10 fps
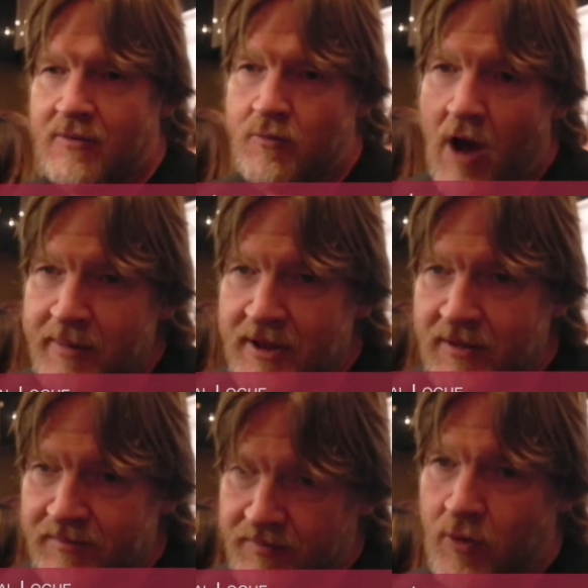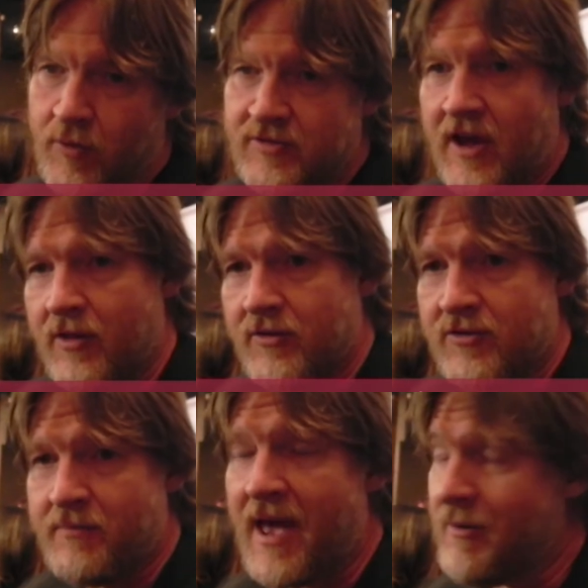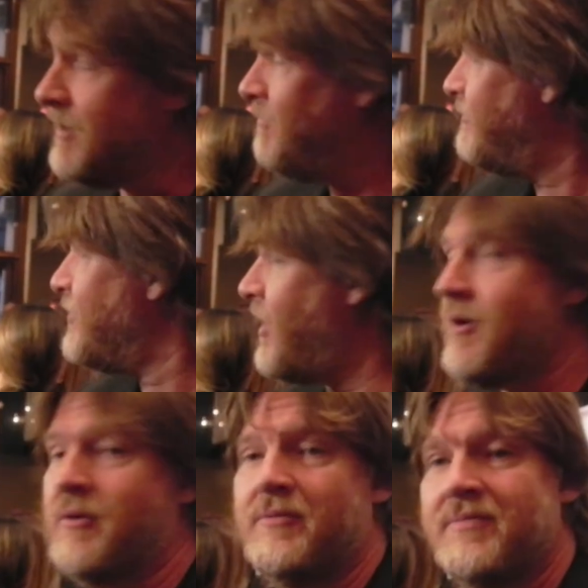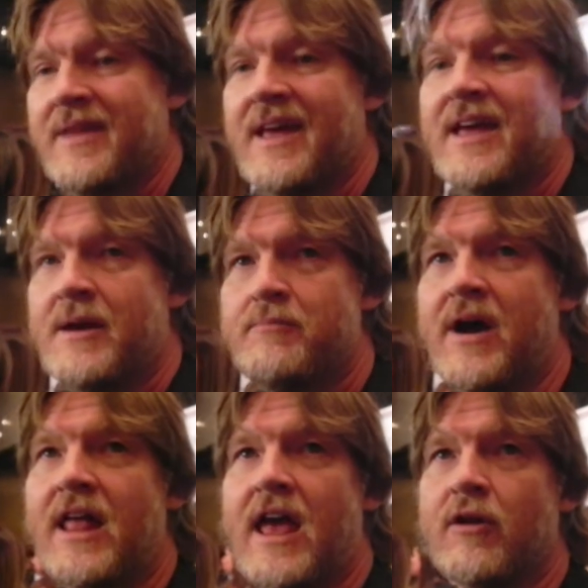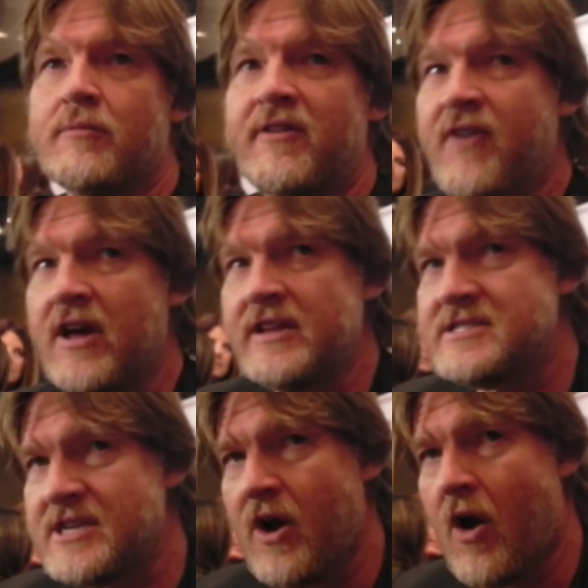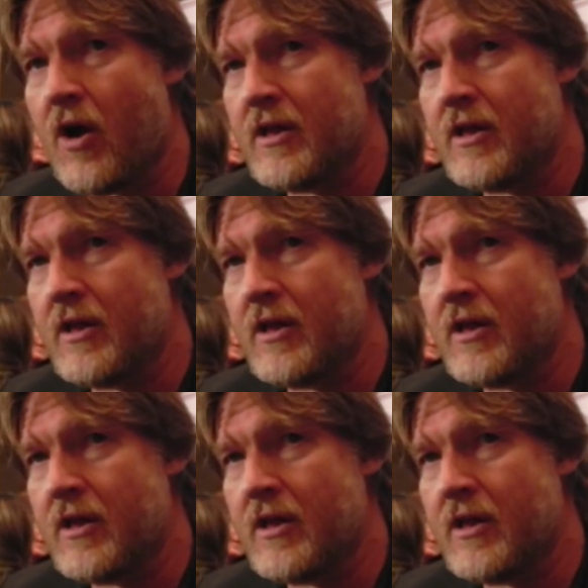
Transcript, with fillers: Robin Lord Taylor is the Penguin. So, but it'll be fun to see Harley